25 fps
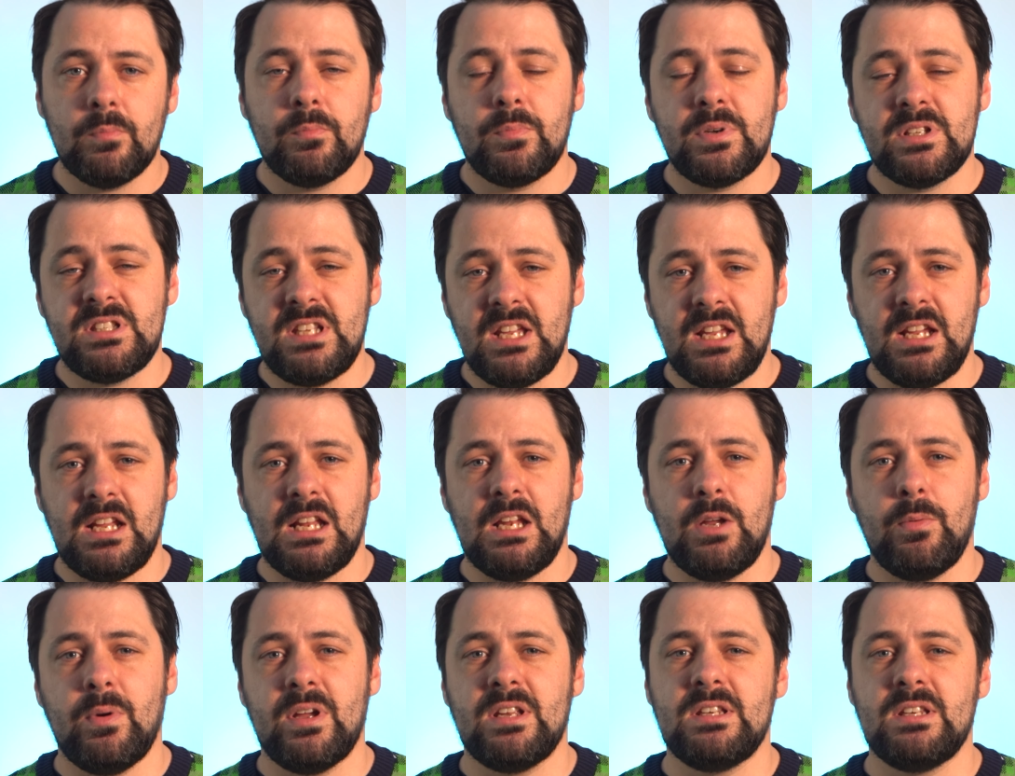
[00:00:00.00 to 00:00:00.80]

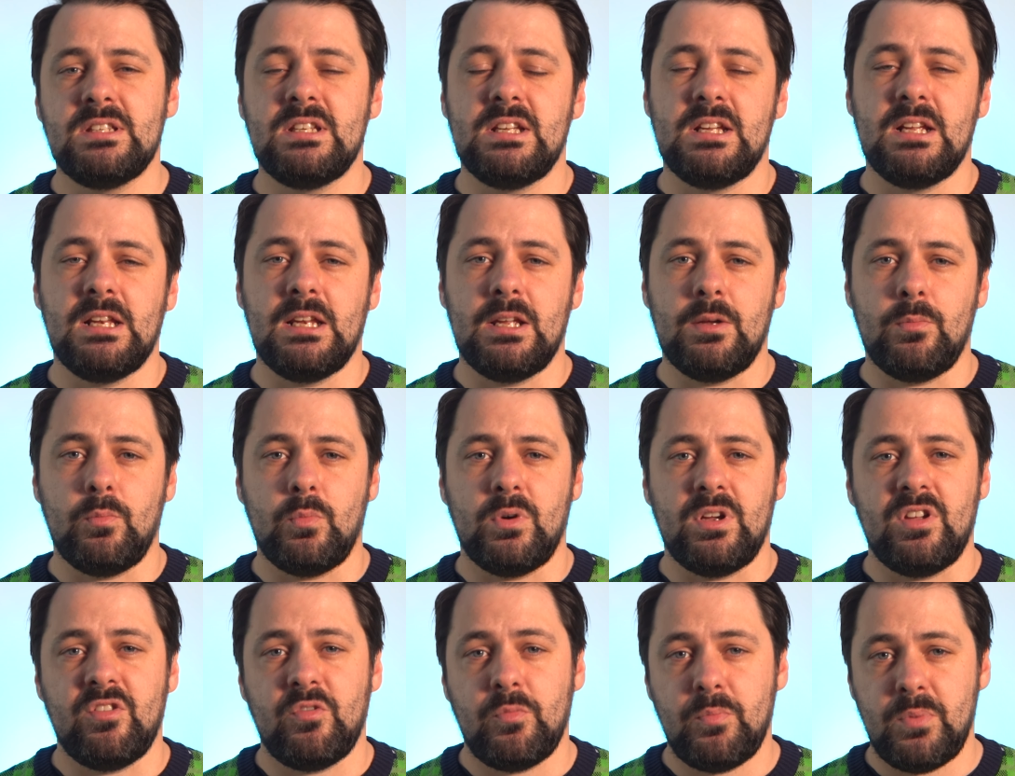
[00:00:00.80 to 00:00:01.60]
particularly when dealing
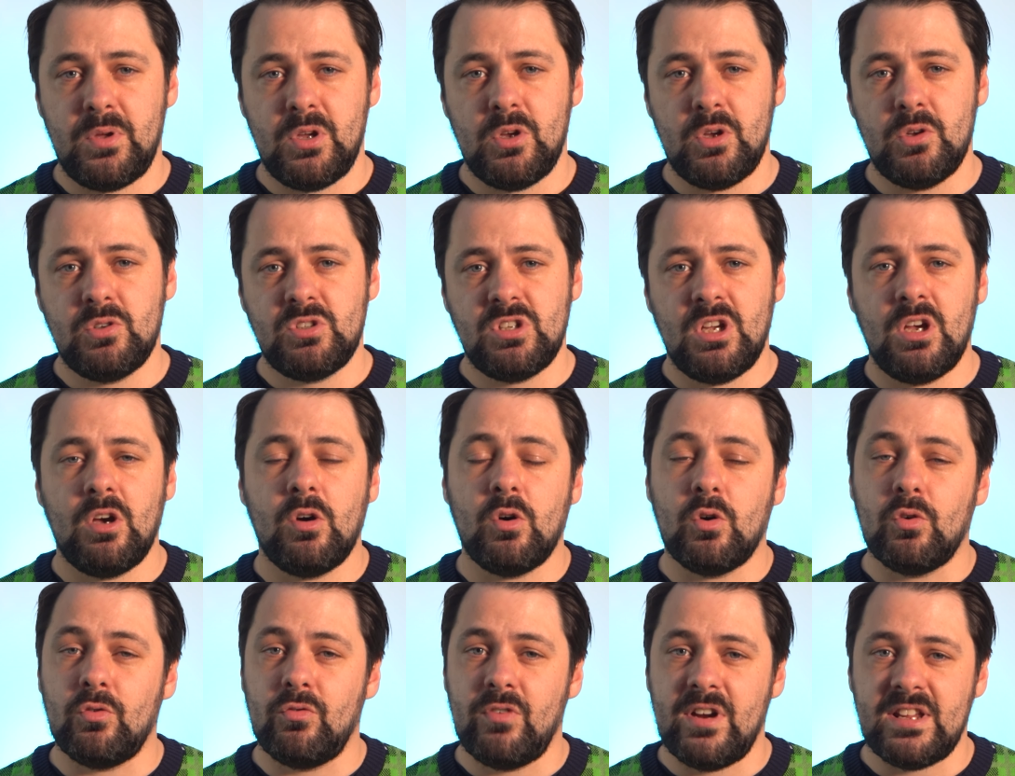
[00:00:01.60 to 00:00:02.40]
with pewter
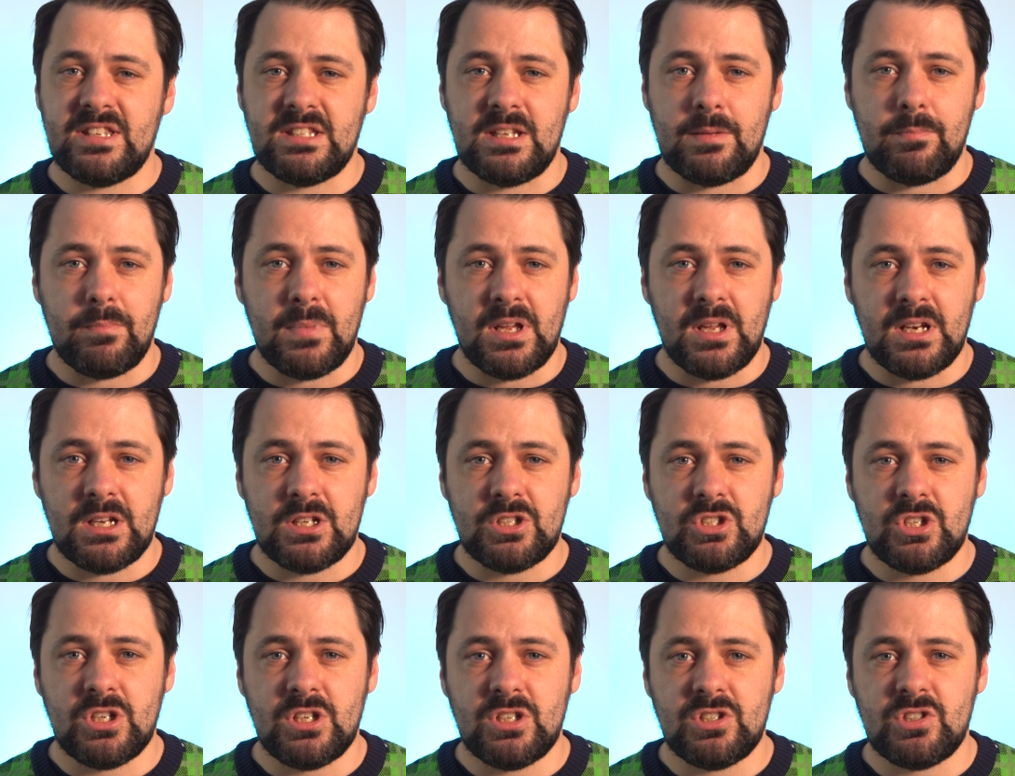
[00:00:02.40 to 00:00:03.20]
or resin
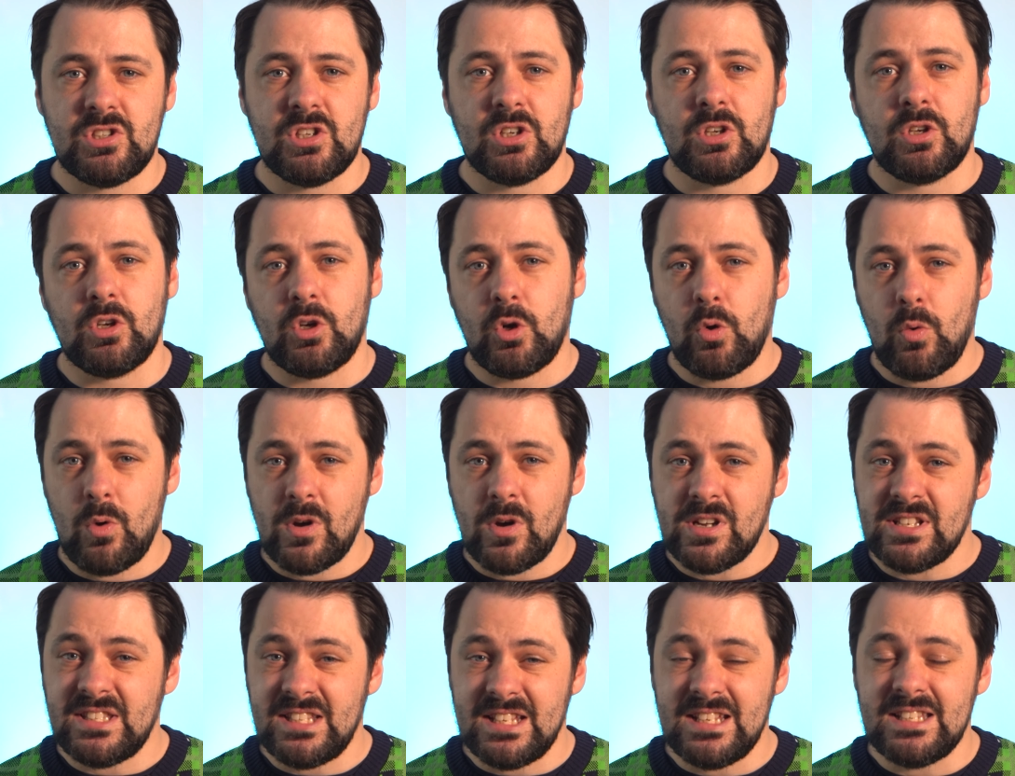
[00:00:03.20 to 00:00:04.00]
miniatures that can
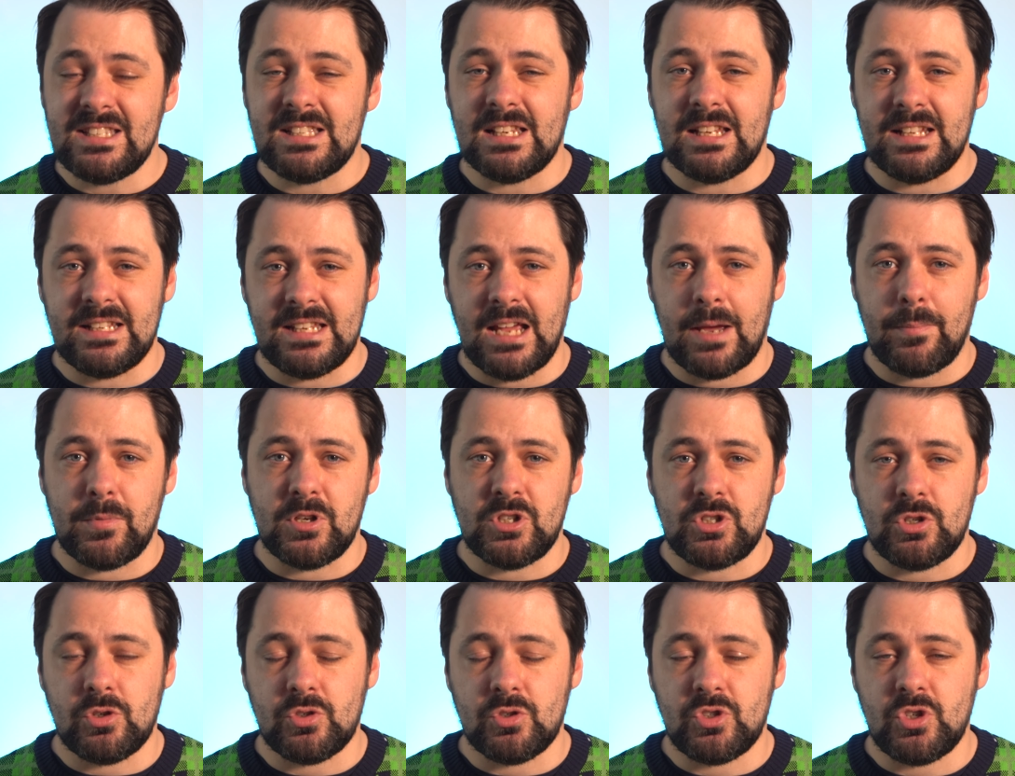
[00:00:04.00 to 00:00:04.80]
quite easily
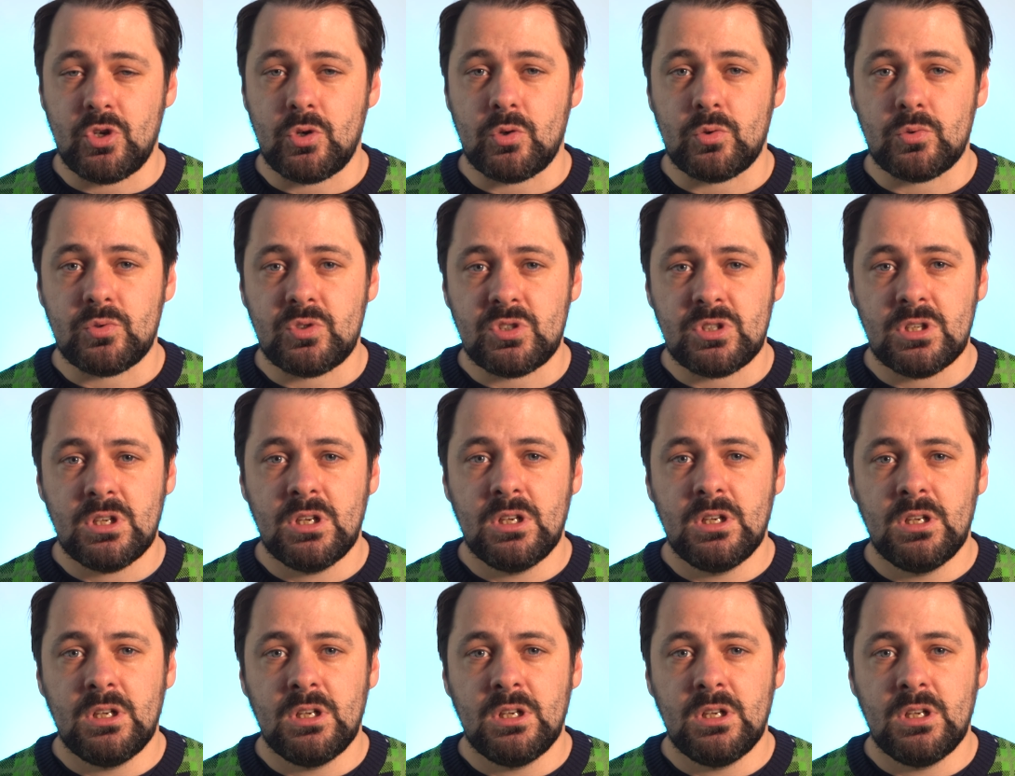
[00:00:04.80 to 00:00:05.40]
damage your tools.